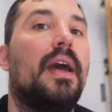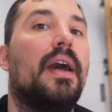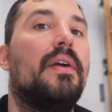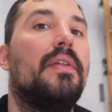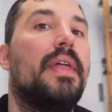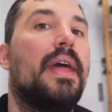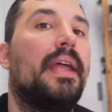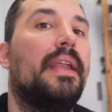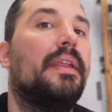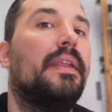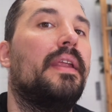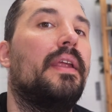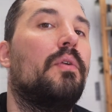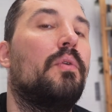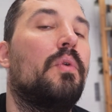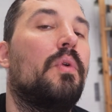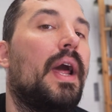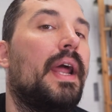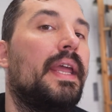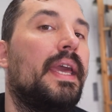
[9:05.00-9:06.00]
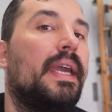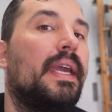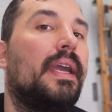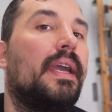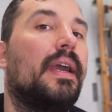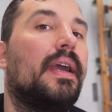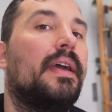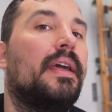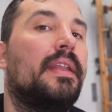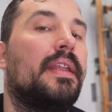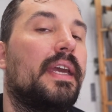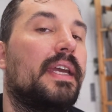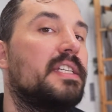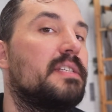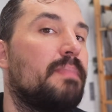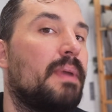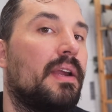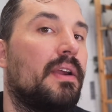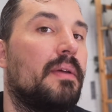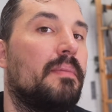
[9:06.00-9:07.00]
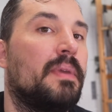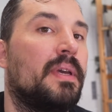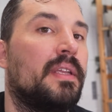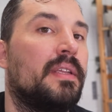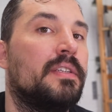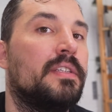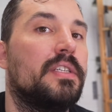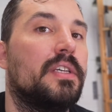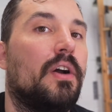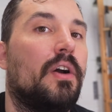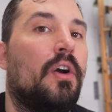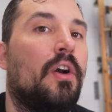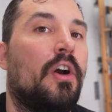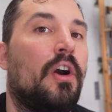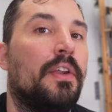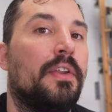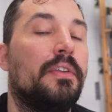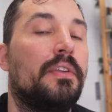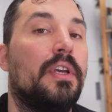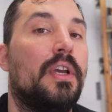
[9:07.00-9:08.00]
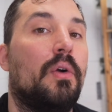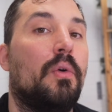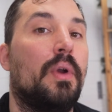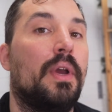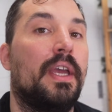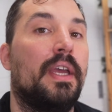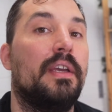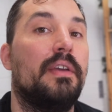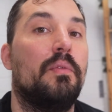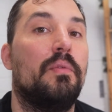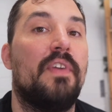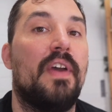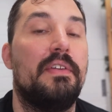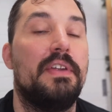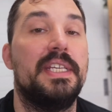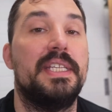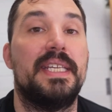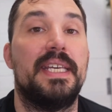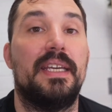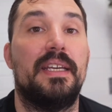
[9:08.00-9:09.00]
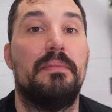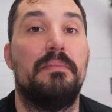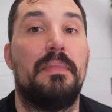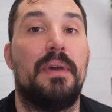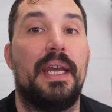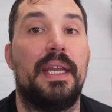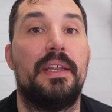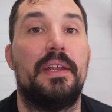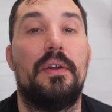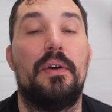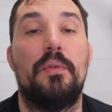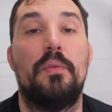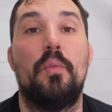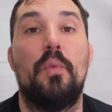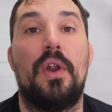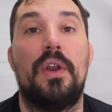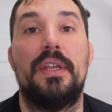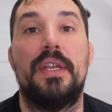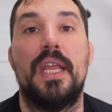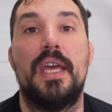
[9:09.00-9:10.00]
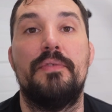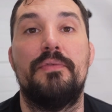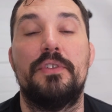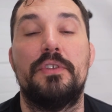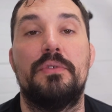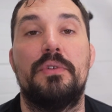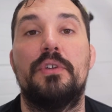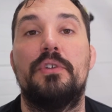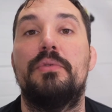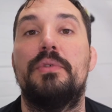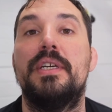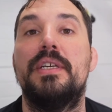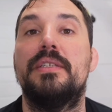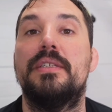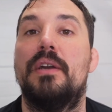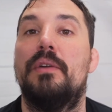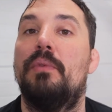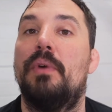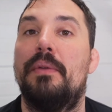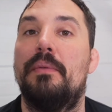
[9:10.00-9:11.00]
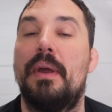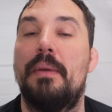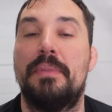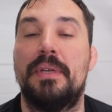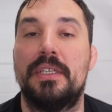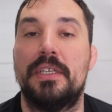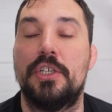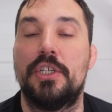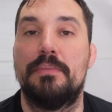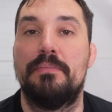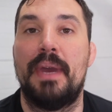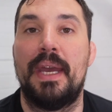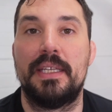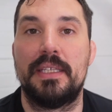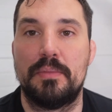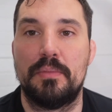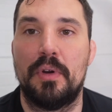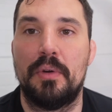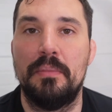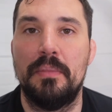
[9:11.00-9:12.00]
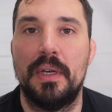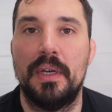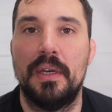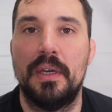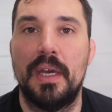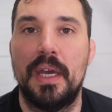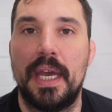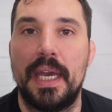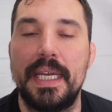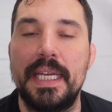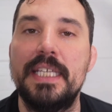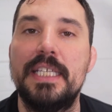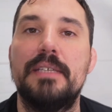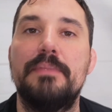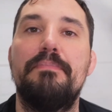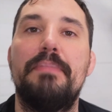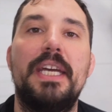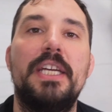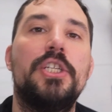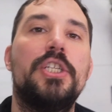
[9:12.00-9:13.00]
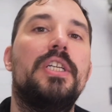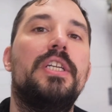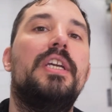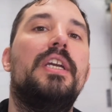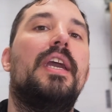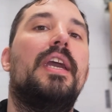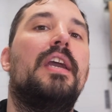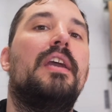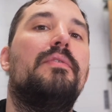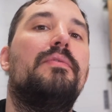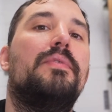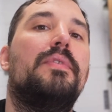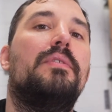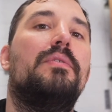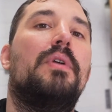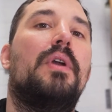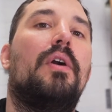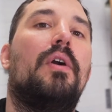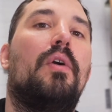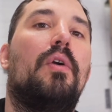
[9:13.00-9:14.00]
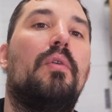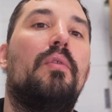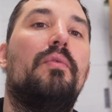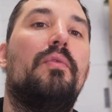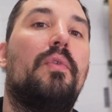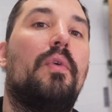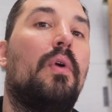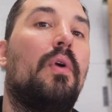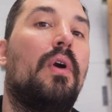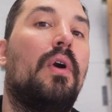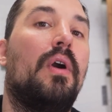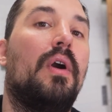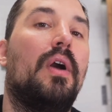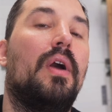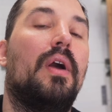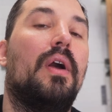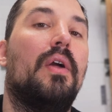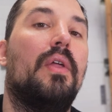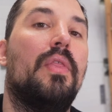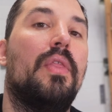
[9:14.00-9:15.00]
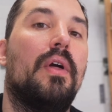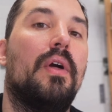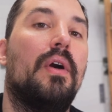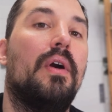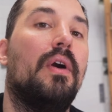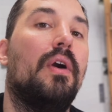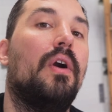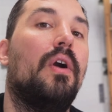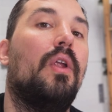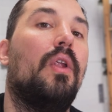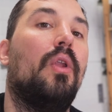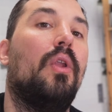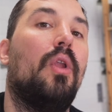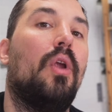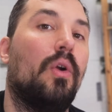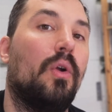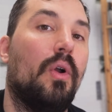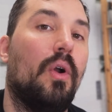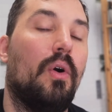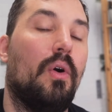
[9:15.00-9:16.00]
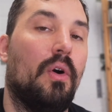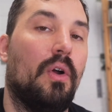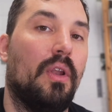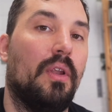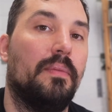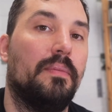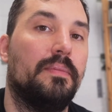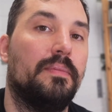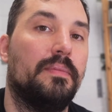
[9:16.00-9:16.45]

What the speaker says: than running an experiment on going very single-minded on 1 lift to increase your 1 repetition maximum, especially if you go for the long haul.